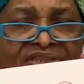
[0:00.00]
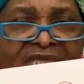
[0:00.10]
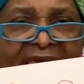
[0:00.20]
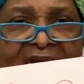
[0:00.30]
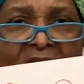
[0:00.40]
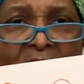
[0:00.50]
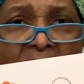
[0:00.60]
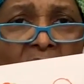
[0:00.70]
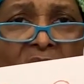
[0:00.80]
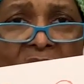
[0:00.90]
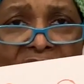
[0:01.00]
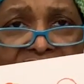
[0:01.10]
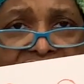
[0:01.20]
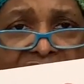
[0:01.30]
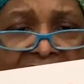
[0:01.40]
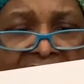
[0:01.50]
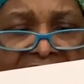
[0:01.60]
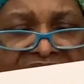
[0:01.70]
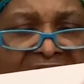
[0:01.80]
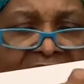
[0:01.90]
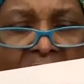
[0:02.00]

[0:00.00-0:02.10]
that are orange that are